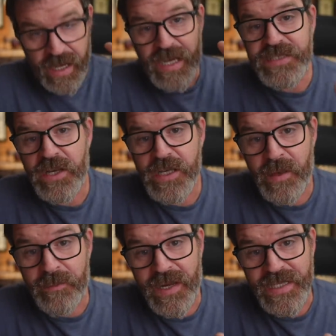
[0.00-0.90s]
I talk
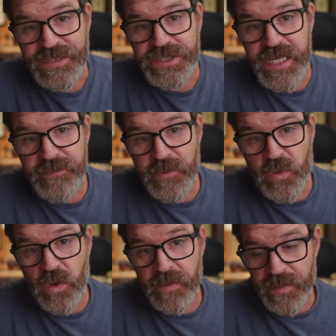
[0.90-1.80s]
about buying cheap
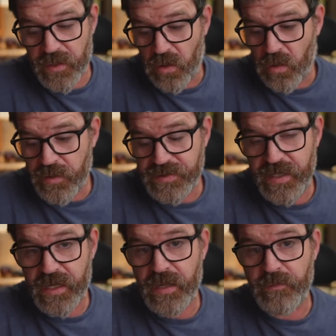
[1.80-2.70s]
equipment all the
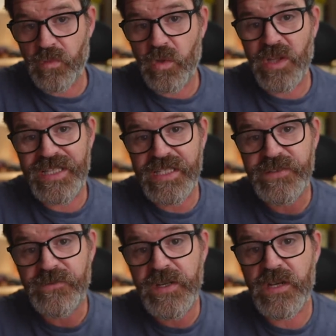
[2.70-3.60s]
time. Well, in this
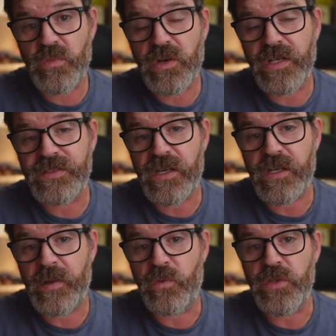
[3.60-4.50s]
video, we're going to talk
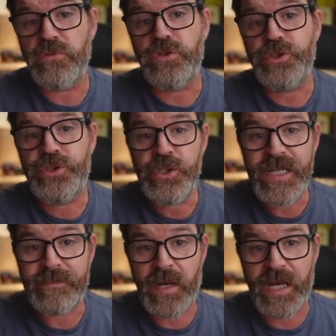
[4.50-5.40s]
about when you
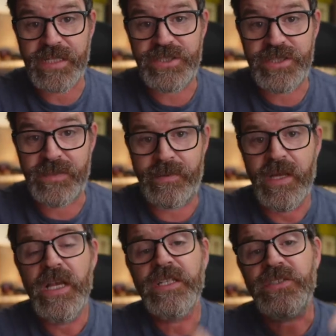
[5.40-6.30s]
shouldn't buy cheap.
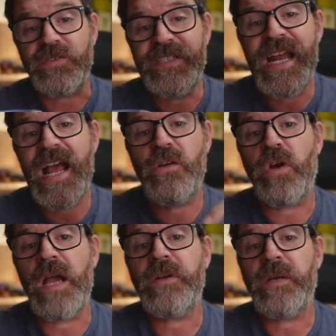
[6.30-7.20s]
So sit down,
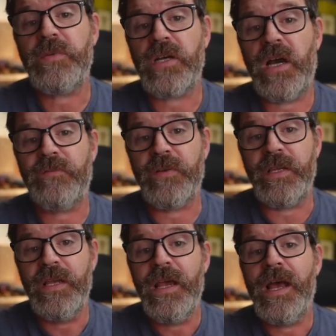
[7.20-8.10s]
grab a cup of
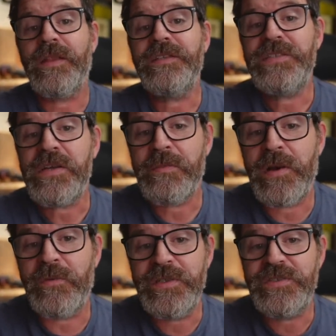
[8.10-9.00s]
coffee, and let's talk
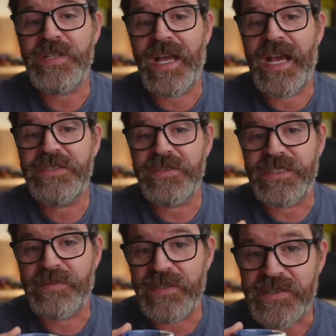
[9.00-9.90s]
about when you should actually
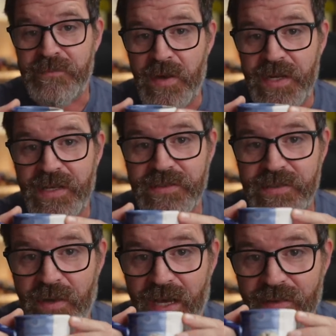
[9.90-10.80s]
spend some money on
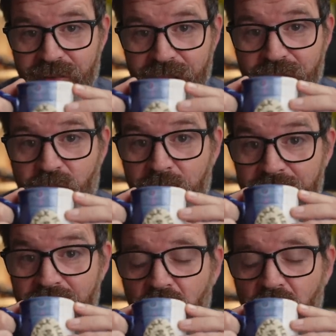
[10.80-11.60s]
some hi-fi equipment.